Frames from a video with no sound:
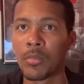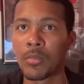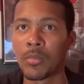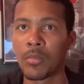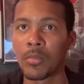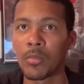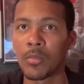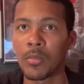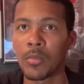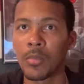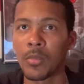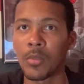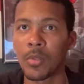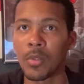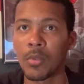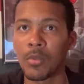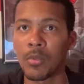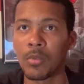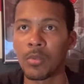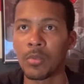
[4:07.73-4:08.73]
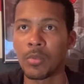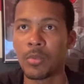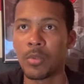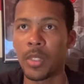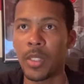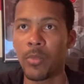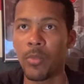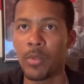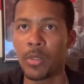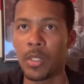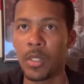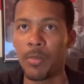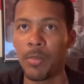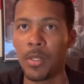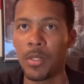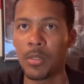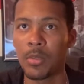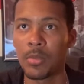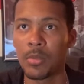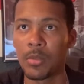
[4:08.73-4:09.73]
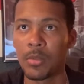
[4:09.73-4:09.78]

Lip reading: Ooh, who they rolling up on?